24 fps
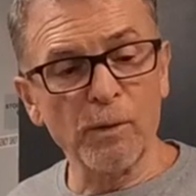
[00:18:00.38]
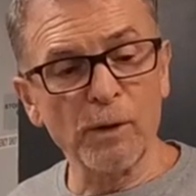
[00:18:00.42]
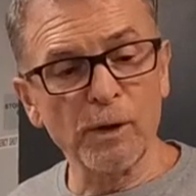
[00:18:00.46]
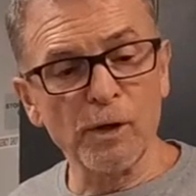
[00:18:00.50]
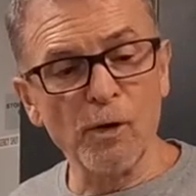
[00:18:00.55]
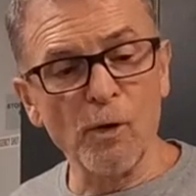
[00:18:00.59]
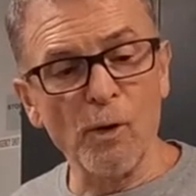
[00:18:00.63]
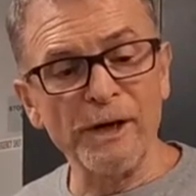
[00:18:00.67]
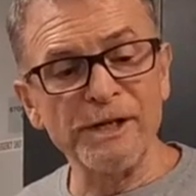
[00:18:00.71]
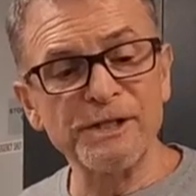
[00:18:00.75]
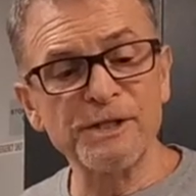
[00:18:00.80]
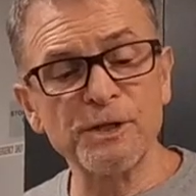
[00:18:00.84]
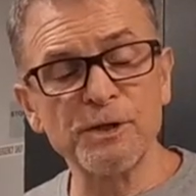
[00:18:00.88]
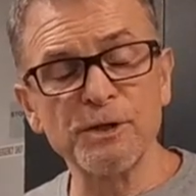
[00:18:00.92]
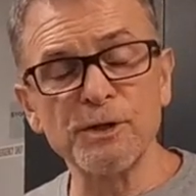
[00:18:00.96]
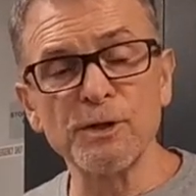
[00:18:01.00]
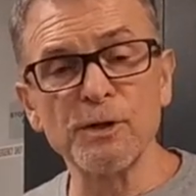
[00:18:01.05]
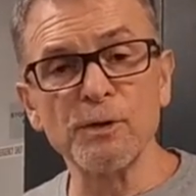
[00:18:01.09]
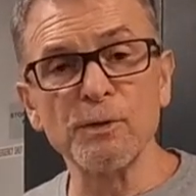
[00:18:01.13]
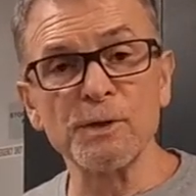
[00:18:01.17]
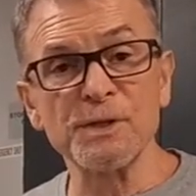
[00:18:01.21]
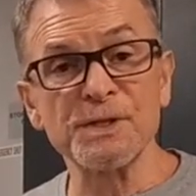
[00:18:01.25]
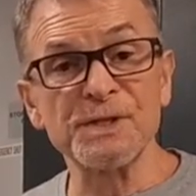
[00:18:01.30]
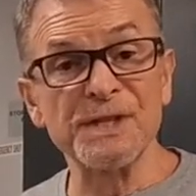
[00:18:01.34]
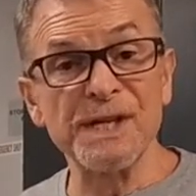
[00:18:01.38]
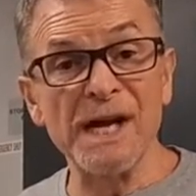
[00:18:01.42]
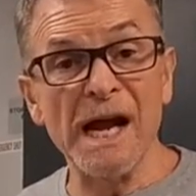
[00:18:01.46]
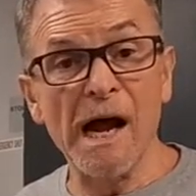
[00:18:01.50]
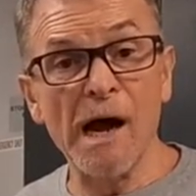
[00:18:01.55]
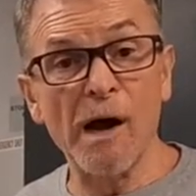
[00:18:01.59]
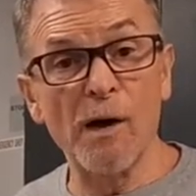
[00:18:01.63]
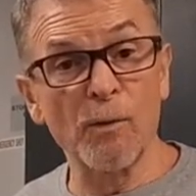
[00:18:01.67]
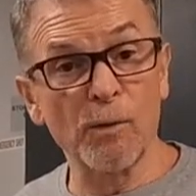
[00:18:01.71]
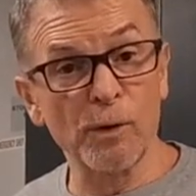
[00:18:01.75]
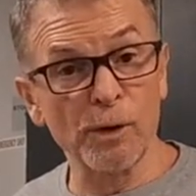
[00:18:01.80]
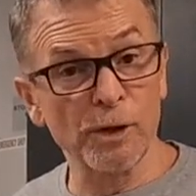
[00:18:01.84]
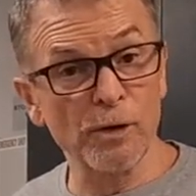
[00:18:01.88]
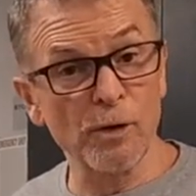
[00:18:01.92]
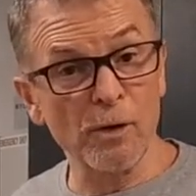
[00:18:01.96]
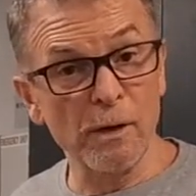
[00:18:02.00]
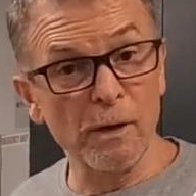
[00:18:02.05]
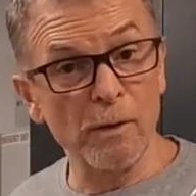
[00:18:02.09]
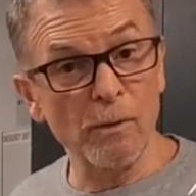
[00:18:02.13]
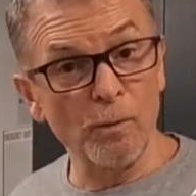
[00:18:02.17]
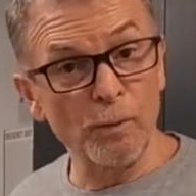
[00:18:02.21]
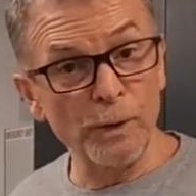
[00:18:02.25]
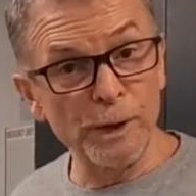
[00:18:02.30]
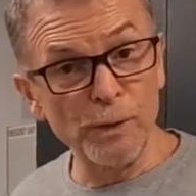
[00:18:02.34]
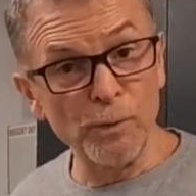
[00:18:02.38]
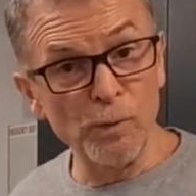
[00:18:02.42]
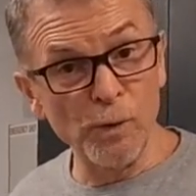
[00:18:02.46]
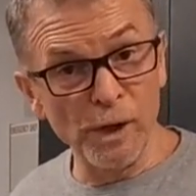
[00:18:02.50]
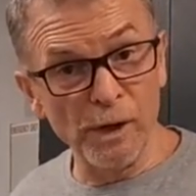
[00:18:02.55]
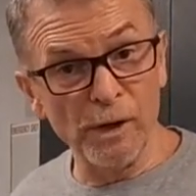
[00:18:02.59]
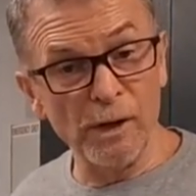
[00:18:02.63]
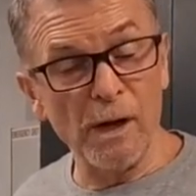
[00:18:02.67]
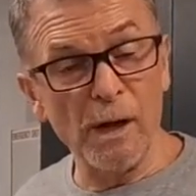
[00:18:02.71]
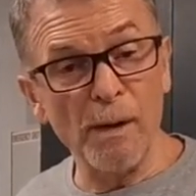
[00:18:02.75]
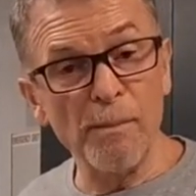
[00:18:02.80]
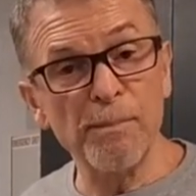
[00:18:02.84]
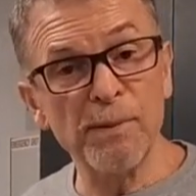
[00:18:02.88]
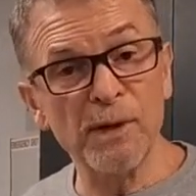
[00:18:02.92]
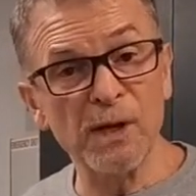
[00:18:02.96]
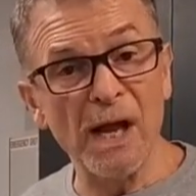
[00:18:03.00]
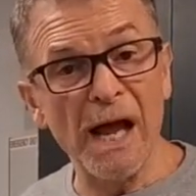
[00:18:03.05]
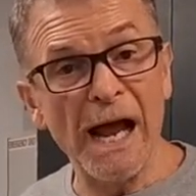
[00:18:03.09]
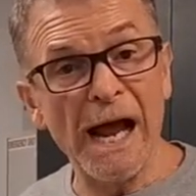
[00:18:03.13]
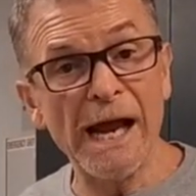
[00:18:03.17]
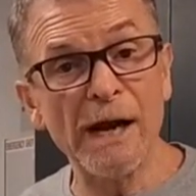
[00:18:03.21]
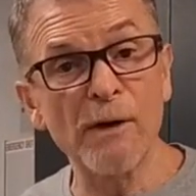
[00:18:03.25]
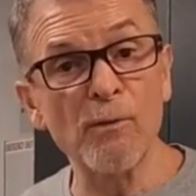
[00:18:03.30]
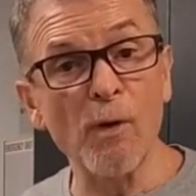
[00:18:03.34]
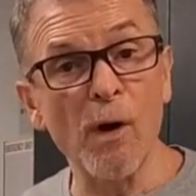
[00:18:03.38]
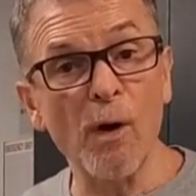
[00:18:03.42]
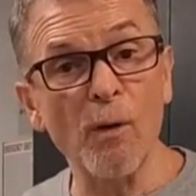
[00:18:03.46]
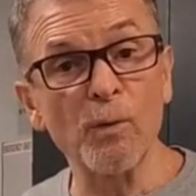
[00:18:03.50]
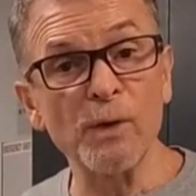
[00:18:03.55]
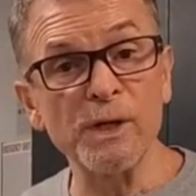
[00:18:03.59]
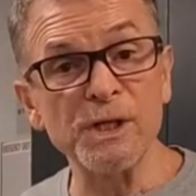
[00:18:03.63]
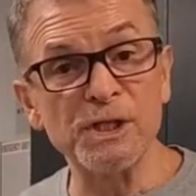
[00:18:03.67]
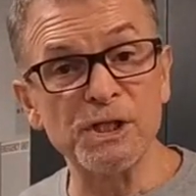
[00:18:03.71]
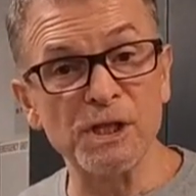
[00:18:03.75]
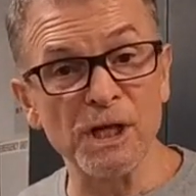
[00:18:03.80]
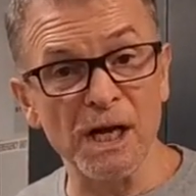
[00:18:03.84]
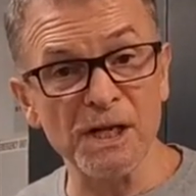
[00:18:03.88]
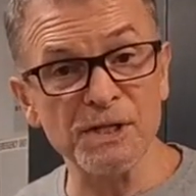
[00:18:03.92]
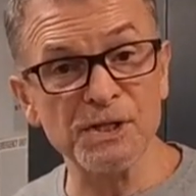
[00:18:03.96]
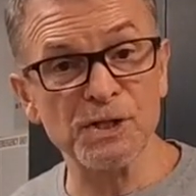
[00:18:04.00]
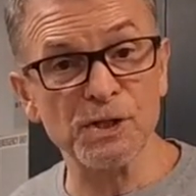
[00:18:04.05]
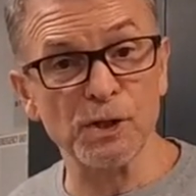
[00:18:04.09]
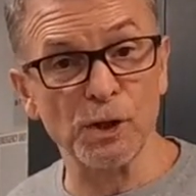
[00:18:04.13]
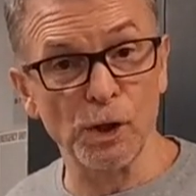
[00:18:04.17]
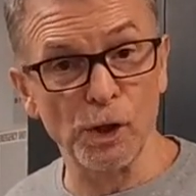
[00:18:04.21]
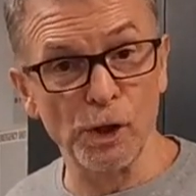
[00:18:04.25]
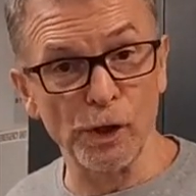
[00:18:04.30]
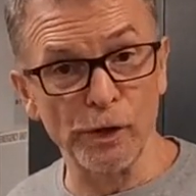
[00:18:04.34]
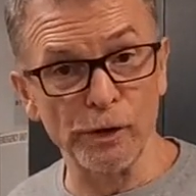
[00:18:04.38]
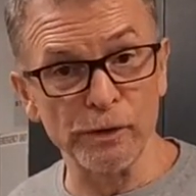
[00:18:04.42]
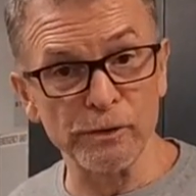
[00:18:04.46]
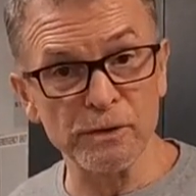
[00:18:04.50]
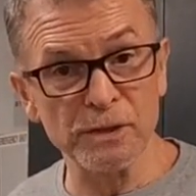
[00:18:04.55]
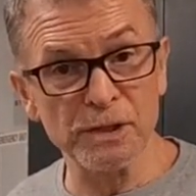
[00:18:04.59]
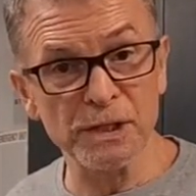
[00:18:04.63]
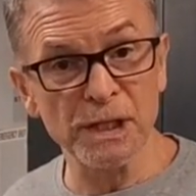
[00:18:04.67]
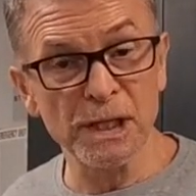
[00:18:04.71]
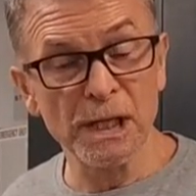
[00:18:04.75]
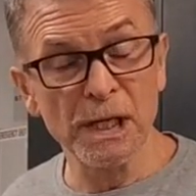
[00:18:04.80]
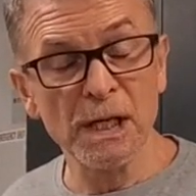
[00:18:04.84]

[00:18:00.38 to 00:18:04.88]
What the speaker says: we're going to do is now we will apply what we just learned.